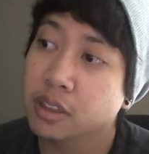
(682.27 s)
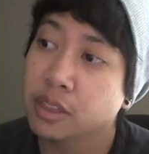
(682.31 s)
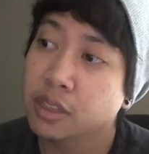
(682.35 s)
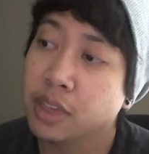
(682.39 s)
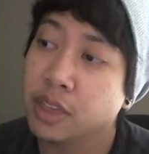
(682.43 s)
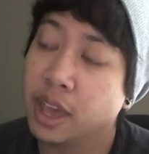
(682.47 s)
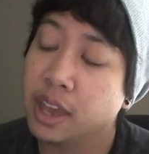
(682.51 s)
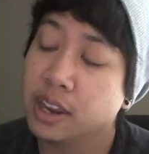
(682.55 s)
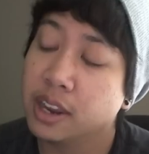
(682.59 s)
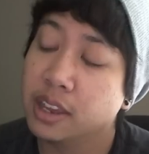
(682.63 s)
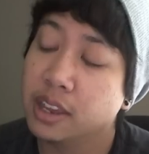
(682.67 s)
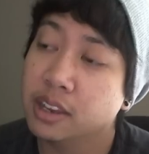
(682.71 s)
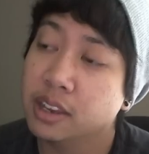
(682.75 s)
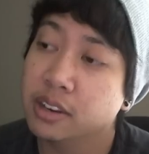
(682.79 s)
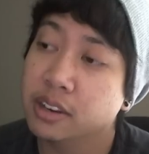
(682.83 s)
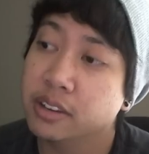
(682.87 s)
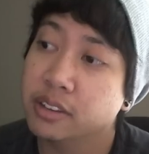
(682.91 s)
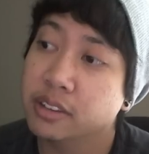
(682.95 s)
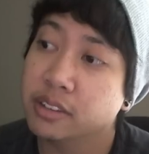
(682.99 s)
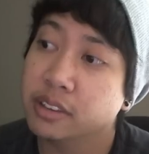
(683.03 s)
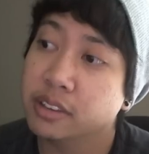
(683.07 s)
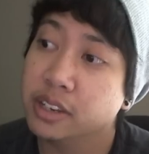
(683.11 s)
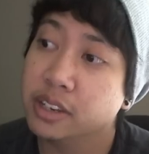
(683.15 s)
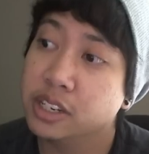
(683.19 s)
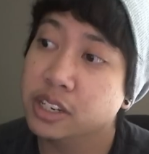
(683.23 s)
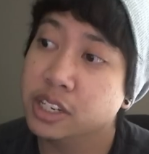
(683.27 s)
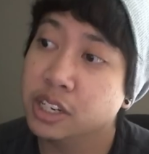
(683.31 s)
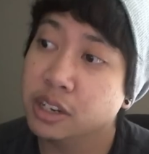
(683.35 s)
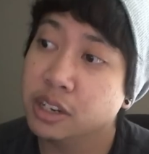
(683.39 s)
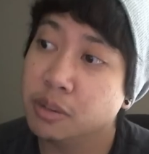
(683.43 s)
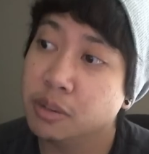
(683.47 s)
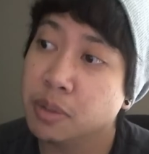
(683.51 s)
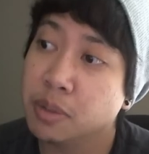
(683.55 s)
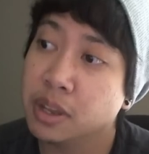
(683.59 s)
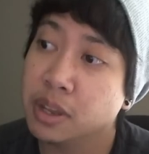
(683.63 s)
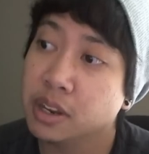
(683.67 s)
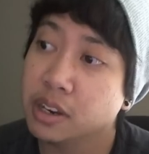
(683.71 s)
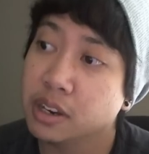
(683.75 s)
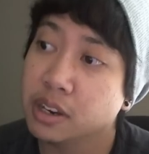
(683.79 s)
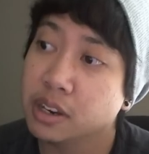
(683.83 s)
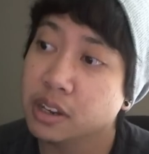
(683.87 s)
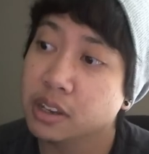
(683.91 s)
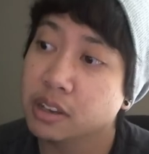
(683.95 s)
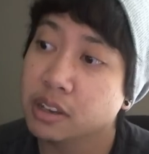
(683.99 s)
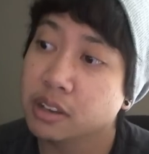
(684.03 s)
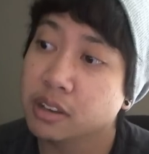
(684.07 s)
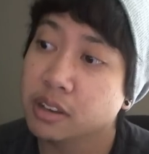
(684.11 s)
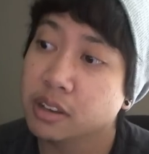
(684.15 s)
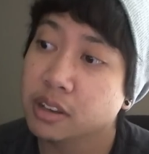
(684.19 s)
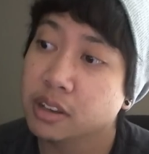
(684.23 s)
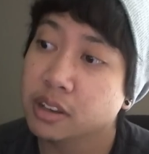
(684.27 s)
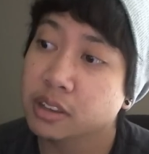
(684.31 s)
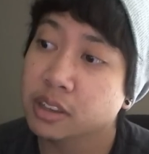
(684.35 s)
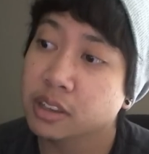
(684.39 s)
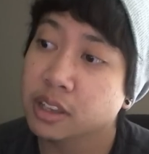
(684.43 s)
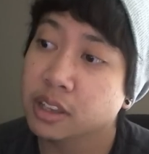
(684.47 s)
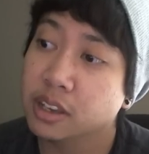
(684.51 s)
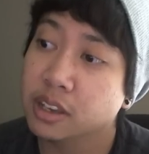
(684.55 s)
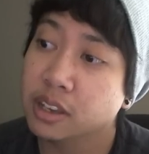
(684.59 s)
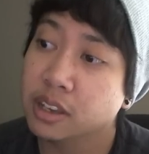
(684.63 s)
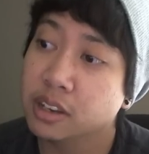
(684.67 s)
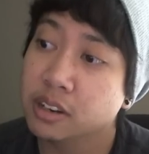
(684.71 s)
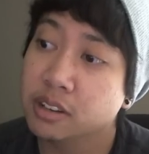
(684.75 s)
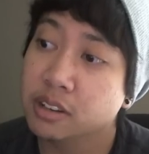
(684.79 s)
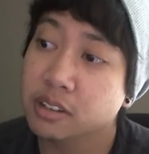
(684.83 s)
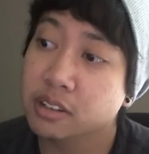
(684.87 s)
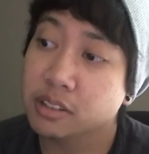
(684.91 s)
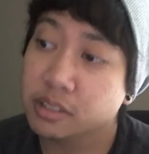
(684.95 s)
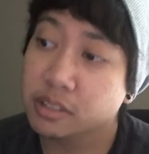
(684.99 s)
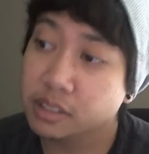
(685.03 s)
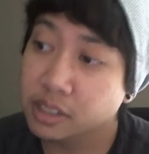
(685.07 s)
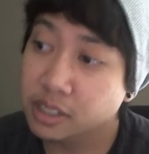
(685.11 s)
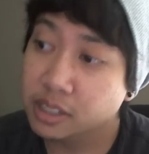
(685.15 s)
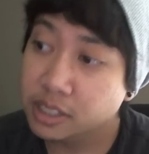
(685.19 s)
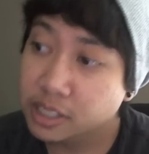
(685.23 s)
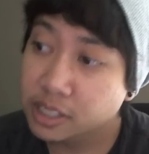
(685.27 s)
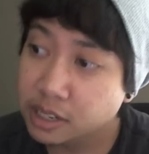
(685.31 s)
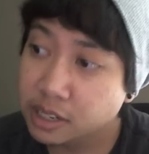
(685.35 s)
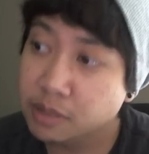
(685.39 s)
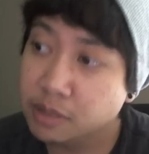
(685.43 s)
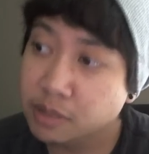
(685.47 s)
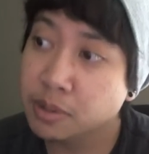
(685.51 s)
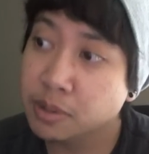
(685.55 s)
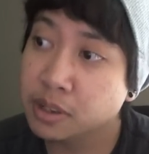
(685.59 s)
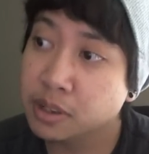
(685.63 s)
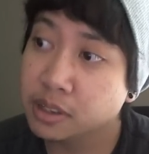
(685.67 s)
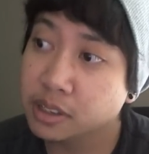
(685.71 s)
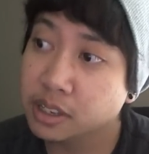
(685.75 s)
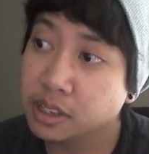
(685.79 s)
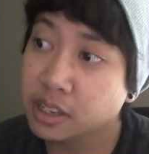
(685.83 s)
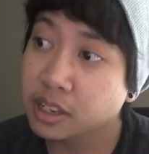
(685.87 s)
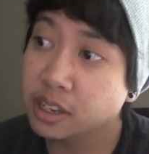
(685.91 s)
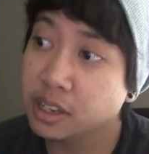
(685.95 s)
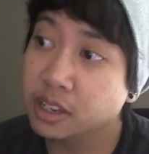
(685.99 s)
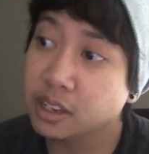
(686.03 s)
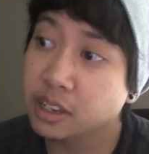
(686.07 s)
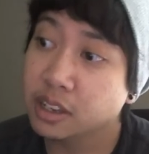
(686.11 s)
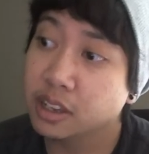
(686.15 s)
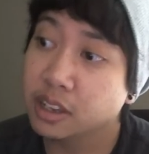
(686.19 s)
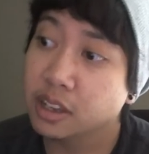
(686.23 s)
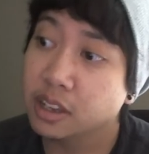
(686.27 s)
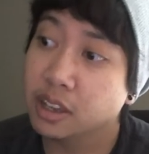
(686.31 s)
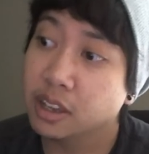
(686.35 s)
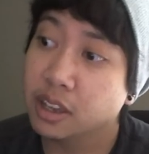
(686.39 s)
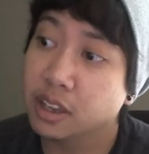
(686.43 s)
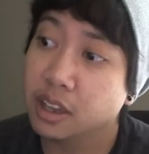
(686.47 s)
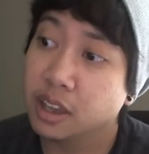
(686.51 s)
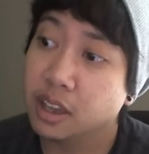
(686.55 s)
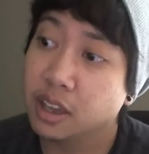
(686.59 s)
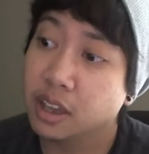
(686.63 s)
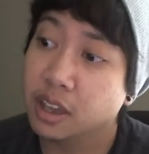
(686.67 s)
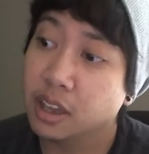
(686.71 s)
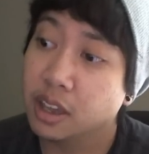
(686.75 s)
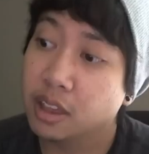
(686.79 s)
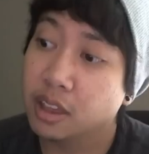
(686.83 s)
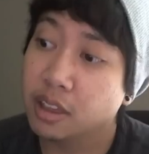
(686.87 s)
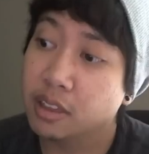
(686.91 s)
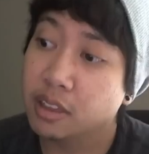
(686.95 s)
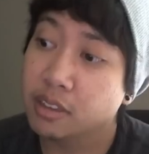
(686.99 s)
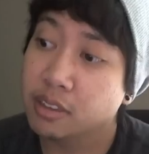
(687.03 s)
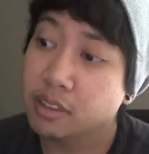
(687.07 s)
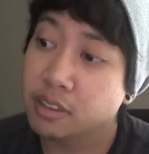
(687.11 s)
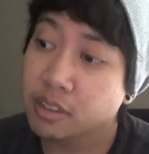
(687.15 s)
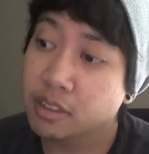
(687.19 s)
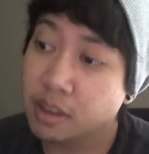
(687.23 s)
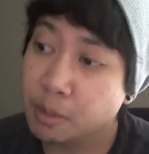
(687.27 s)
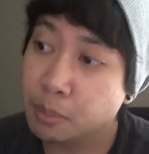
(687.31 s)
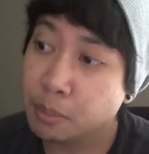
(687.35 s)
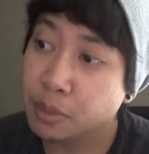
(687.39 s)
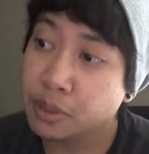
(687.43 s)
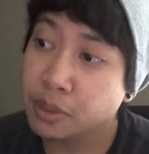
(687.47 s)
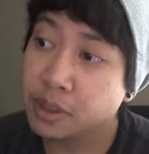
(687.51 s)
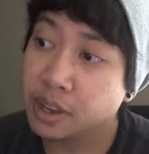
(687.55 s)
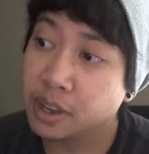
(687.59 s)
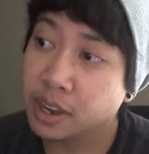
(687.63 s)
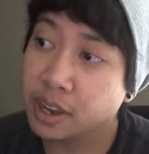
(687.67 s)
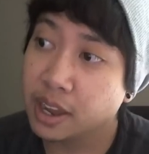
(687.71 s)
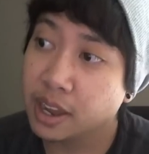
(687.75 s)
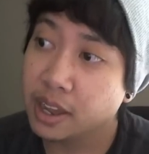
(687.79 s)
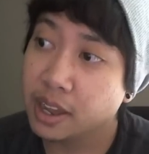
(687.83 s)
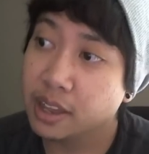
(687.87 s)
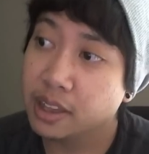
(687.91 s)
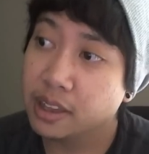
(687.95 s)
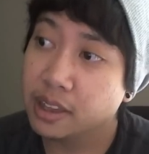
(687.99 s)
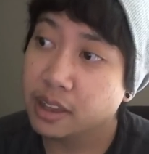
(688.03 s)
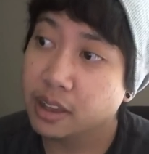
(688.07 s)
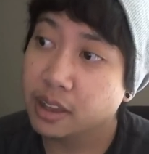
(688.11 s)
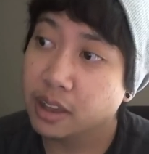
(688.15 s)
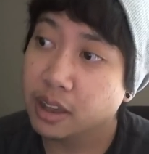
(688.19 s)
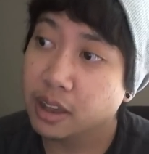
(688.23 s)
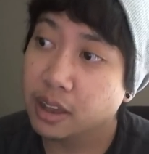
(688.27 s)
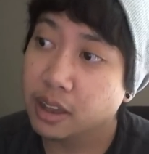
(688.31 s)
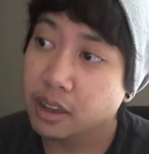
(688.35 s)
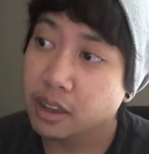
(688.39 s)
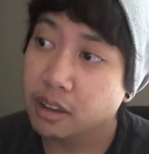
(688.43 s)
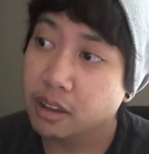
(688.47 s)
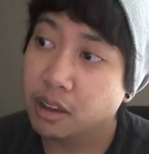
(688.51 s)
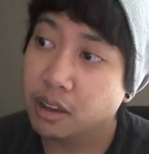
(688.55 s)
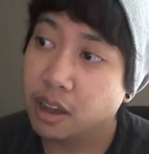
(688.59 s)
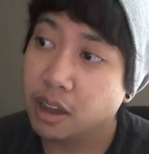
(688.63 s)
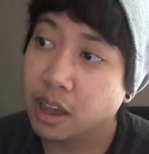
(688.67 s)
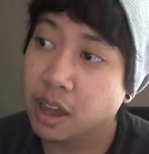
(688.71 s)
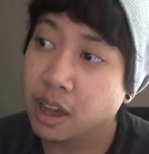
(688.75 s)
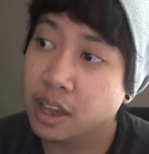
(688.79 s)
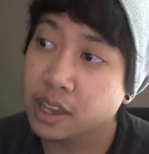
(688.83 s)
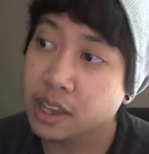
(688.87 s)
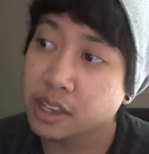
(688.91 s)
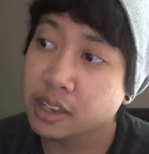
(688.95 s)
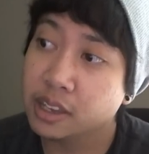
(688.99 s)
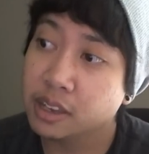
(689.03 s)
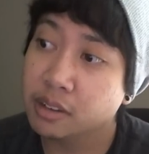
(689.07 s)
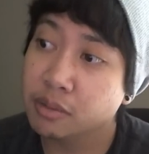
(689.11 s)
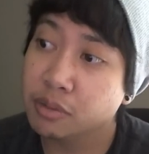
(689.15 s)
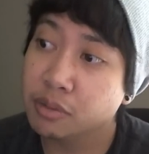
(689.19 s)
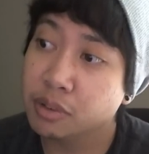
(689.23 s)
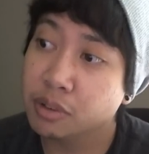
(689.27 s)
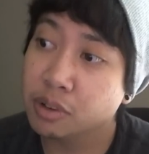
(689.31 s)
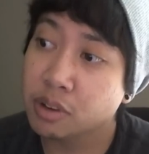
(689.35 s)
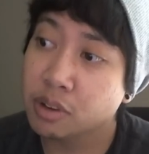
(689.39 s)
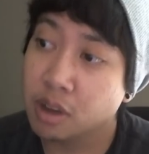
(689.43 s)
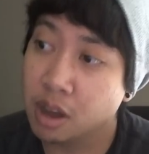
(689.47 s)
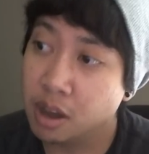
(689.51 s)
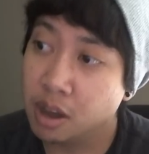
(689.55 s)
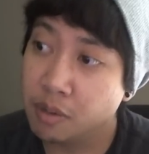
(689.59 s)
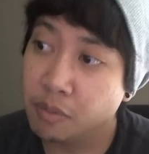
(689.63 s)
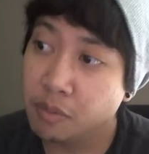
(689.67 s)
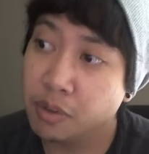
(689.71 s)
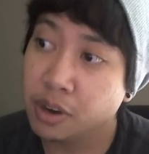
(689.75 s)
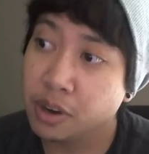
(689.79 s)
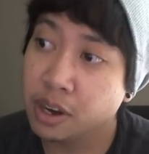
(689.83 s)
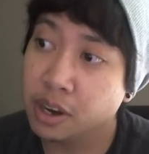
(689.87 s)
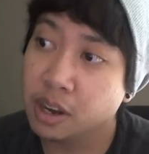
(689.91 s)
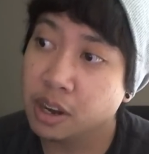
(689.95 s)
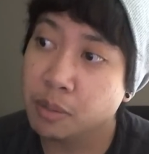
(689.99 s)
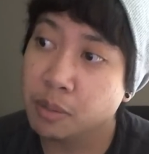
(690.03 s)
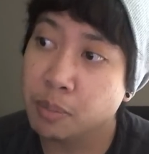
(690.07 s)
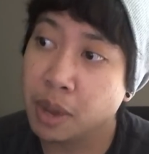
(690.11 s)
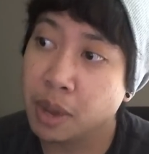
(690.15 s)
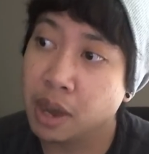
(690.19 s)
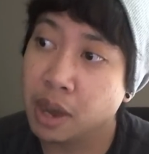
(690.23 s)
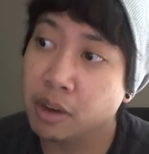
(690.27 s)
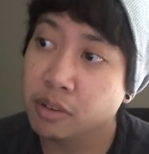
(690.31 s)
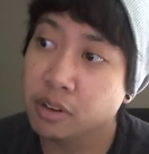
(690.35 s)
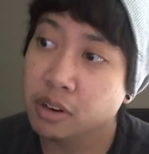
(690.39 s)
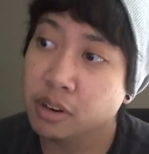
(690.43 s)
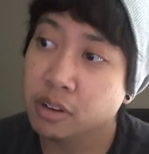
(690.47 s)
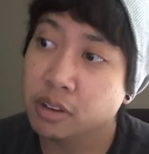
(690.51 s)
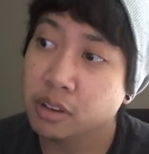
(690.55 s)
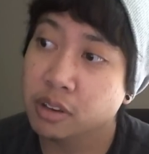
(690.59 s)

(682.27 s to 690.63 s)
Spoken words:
that it is legitimate, that it is legitimately something I can feel confident about